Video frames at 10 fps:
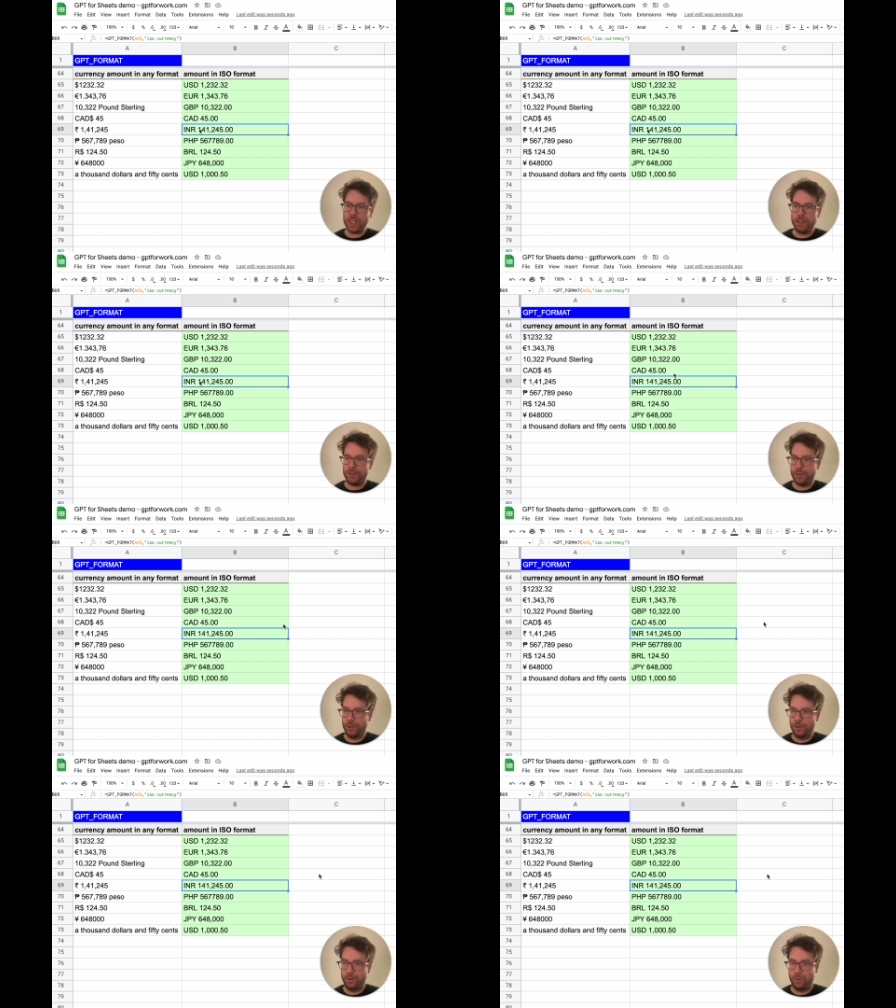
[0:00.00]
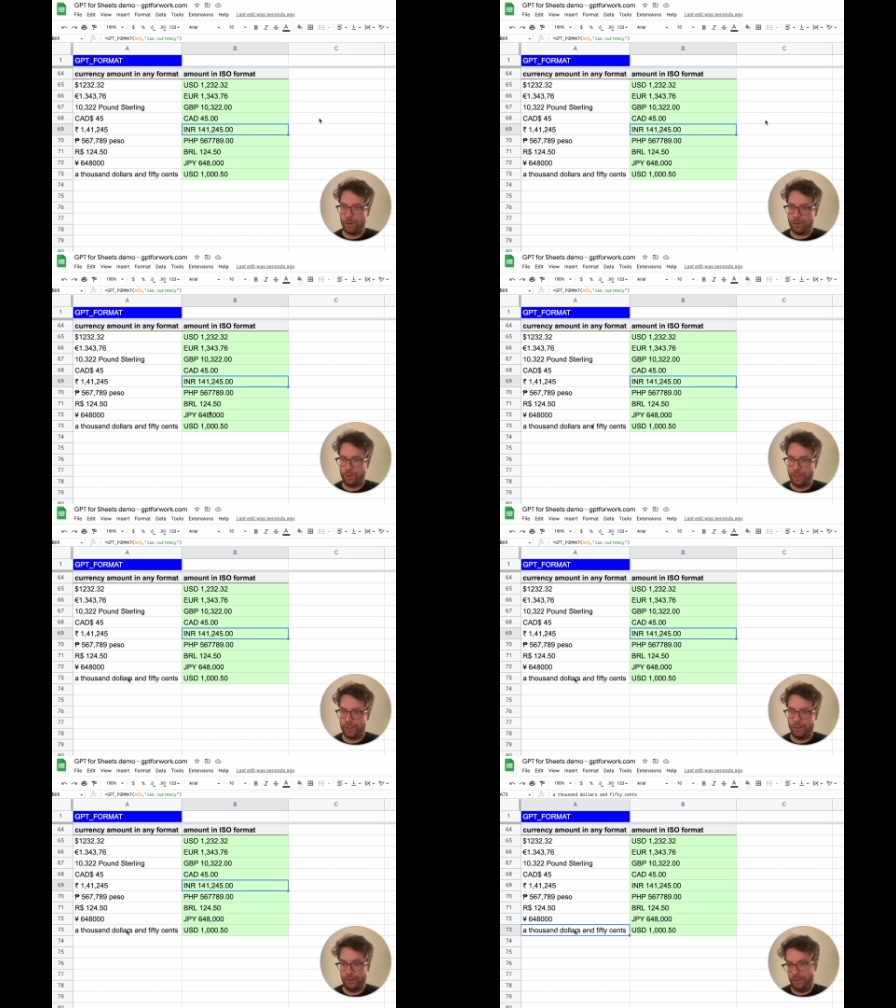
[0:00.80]
So works great,
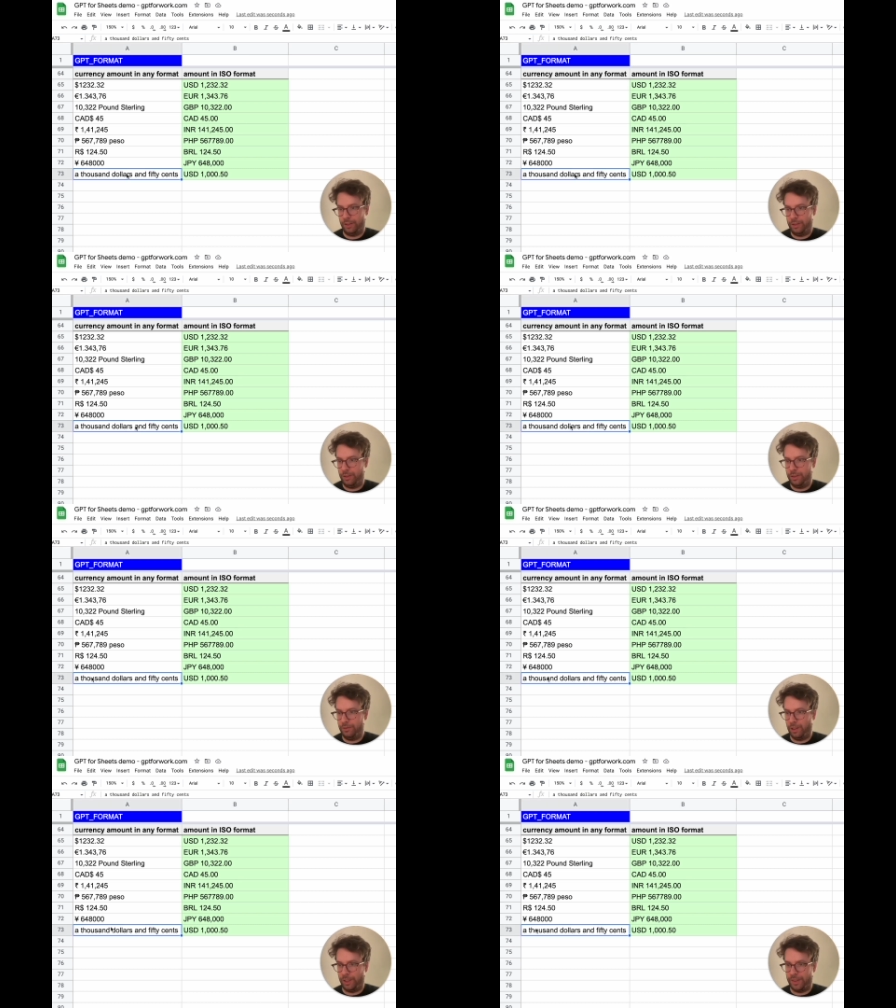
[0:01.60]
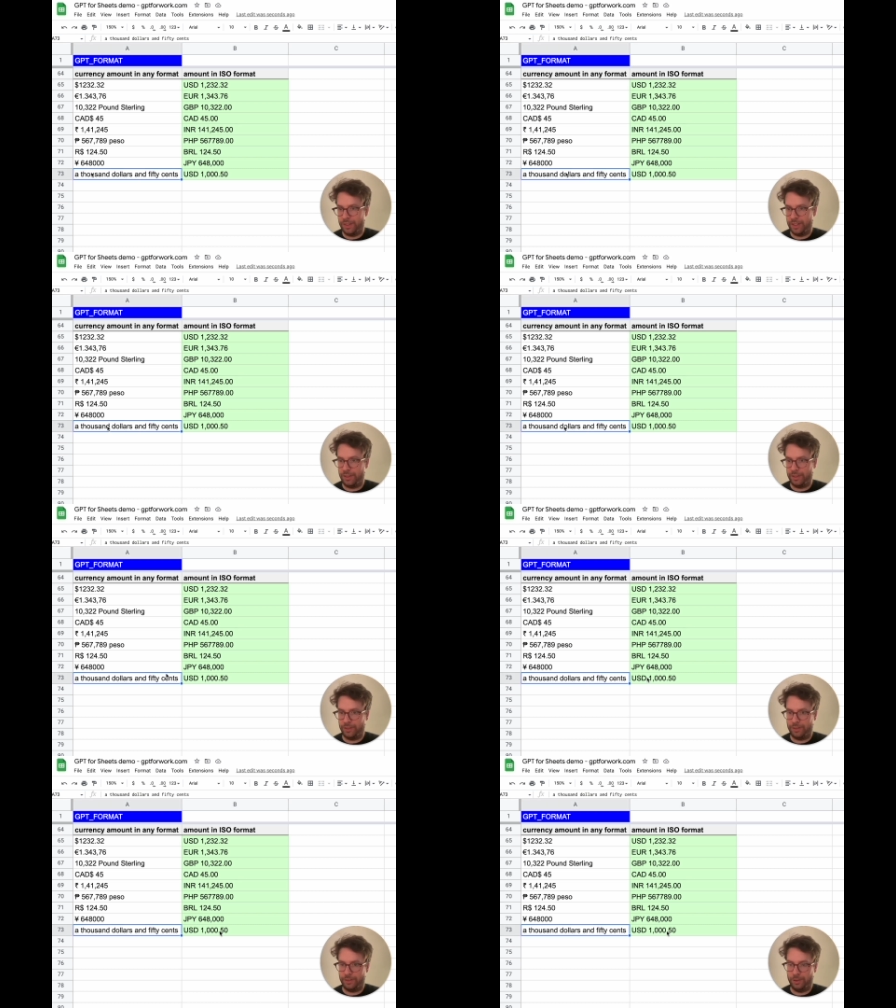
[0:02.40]
and it, even like this
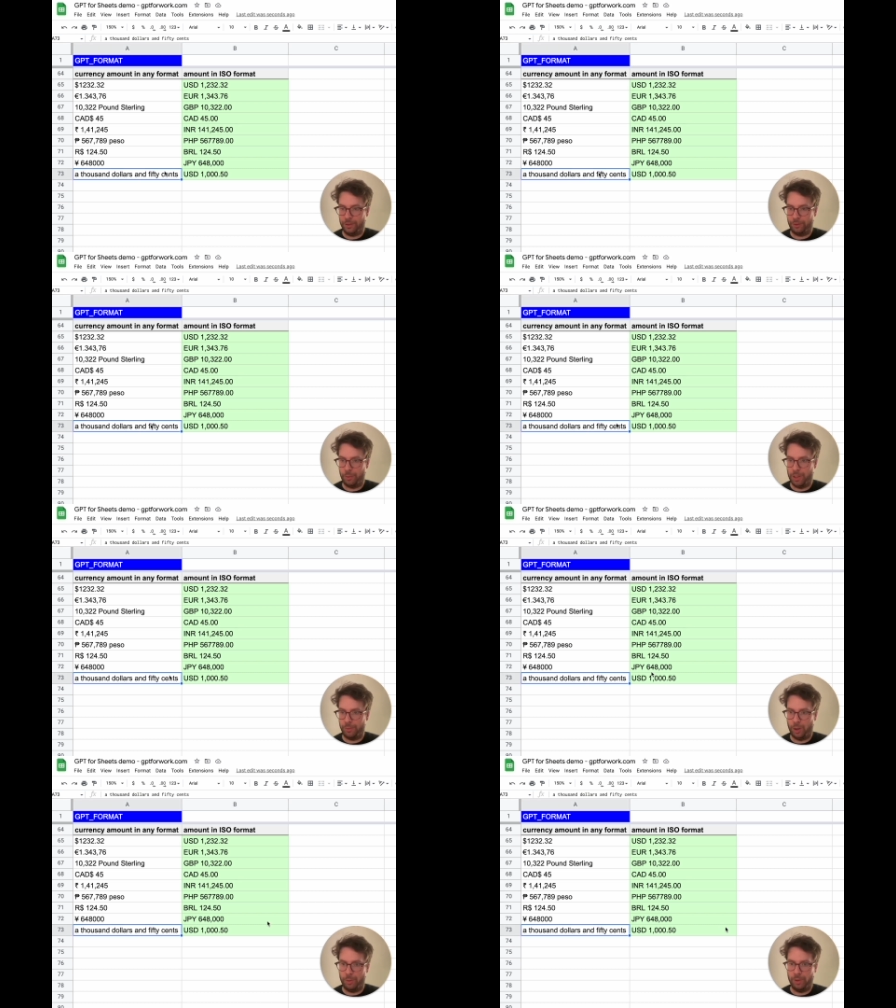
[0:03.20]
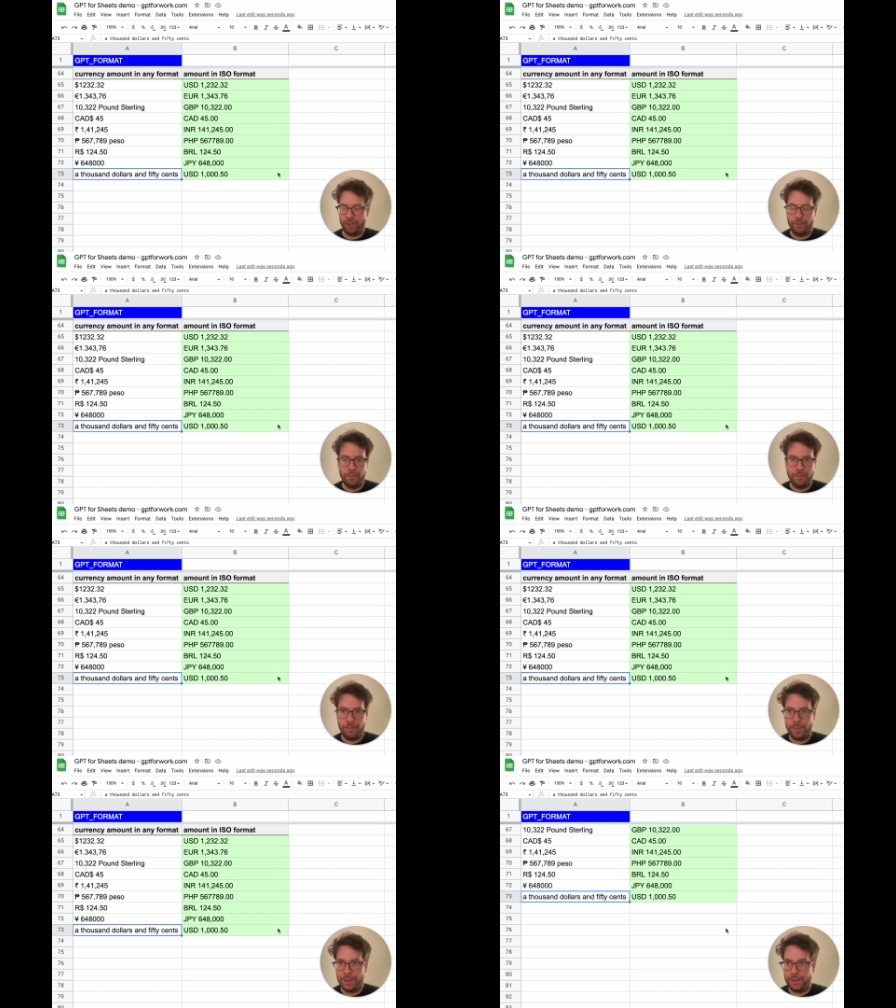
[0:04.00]
sentence got formatted properly.
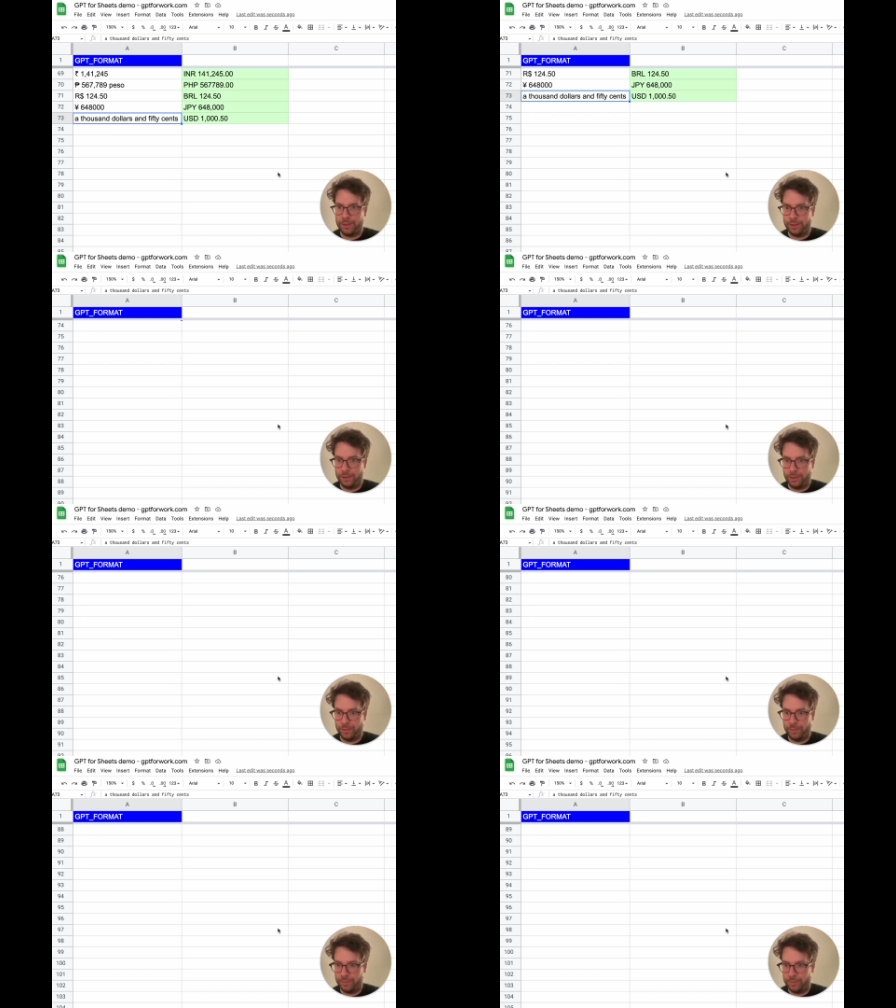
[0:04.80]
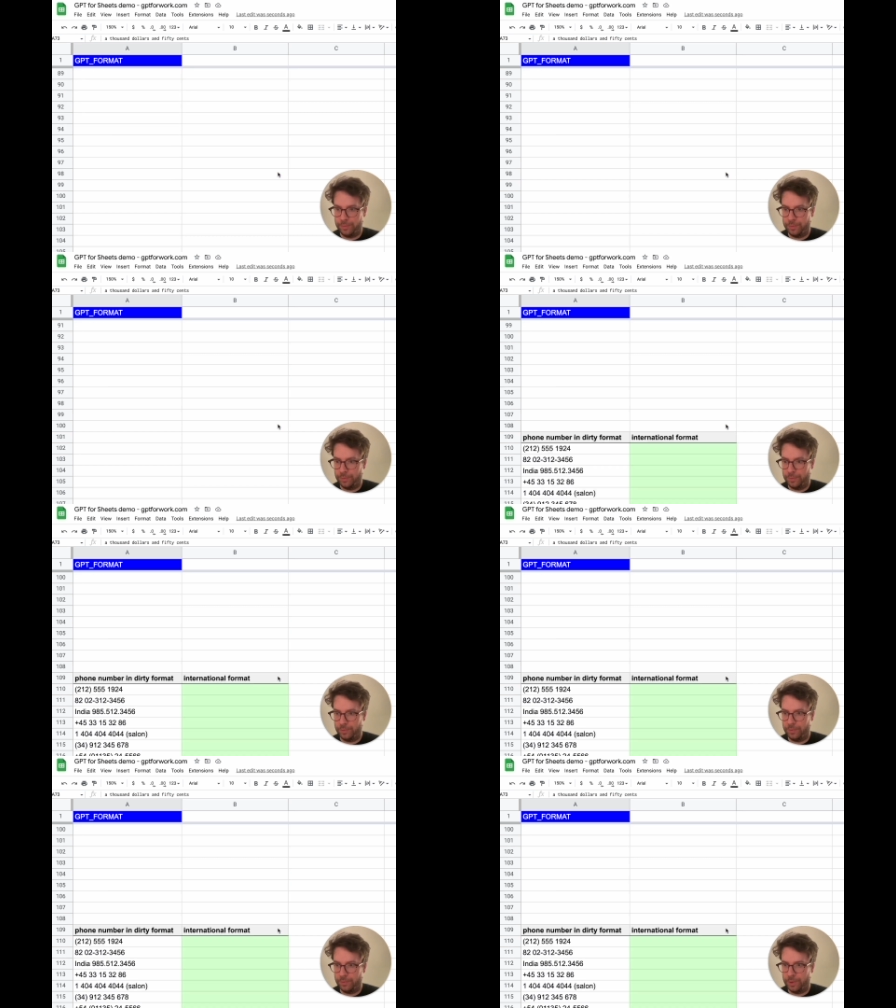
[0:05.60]
Um,
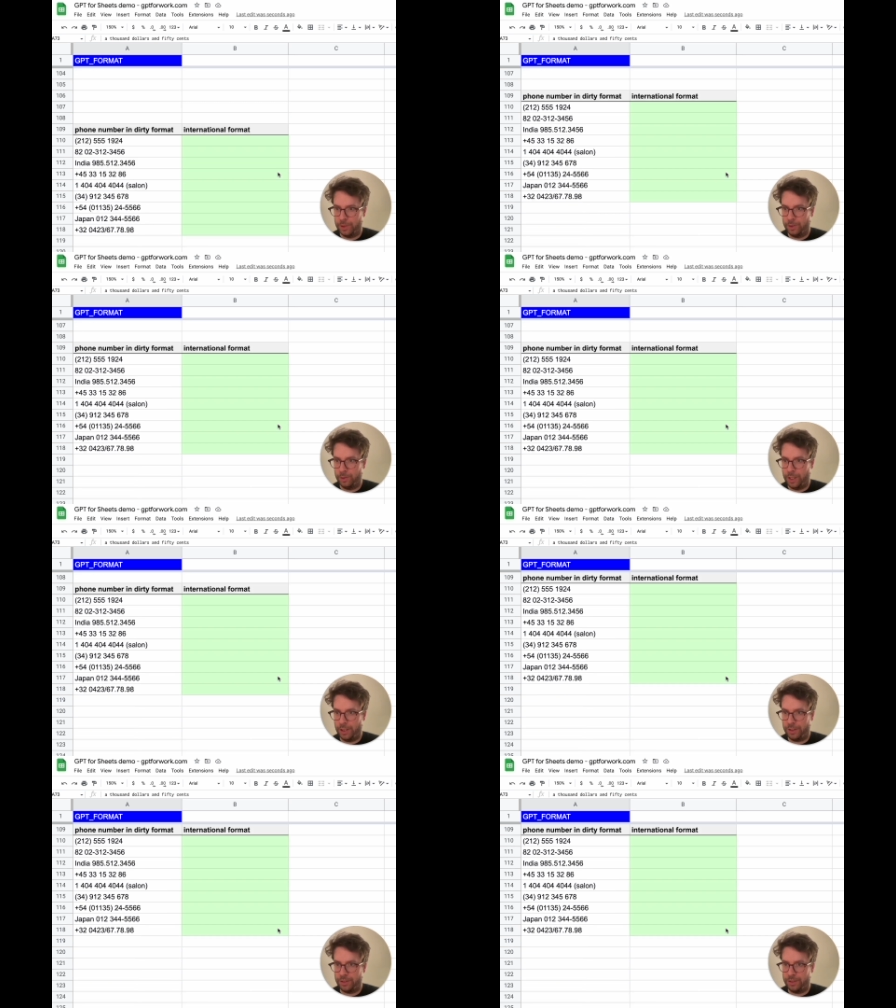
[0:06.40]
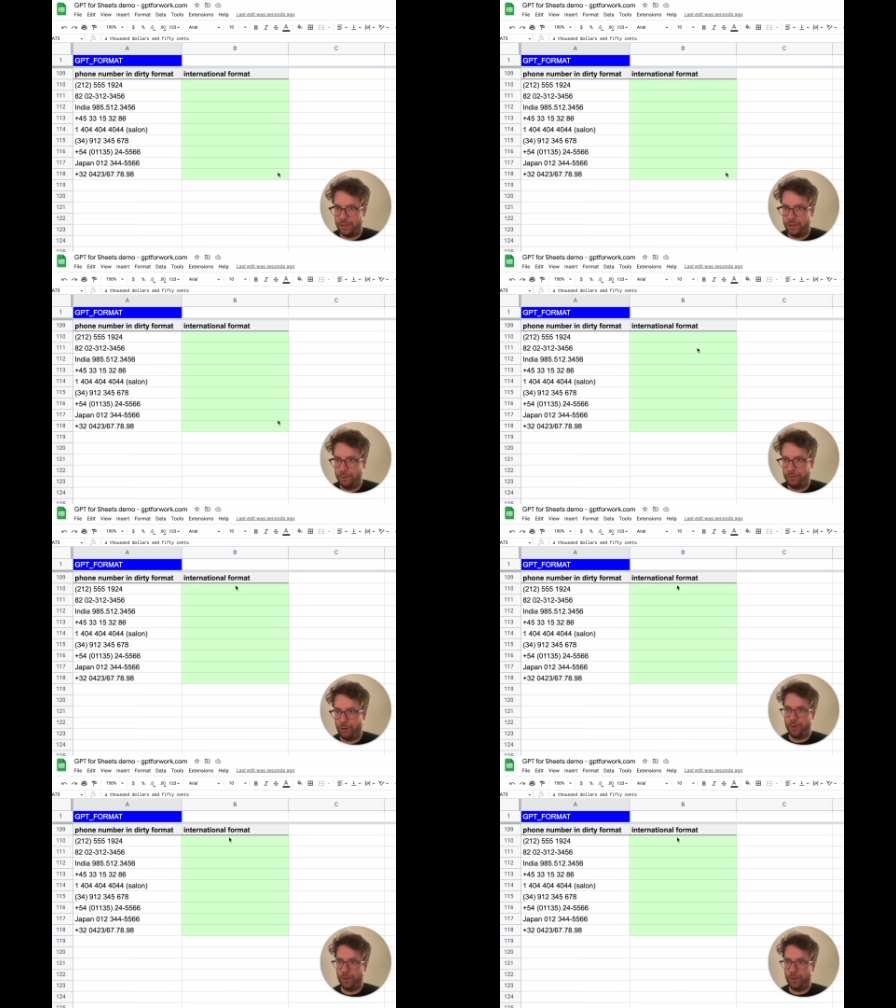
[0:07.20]
okay, let's continue. Phone